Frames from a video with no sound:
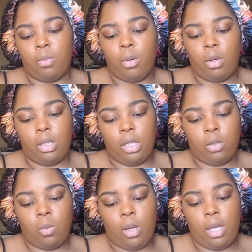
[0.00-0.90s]
Born
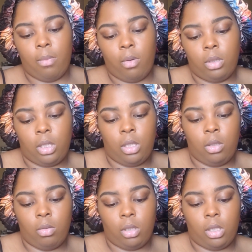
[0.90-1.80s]
This Way
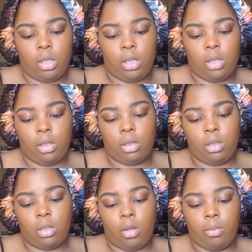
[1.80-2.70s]
multi-use
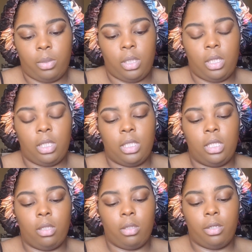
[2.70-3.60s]
sculpting
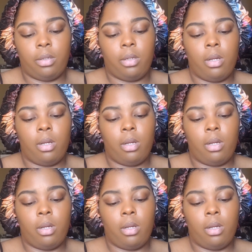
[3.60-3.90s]
concealer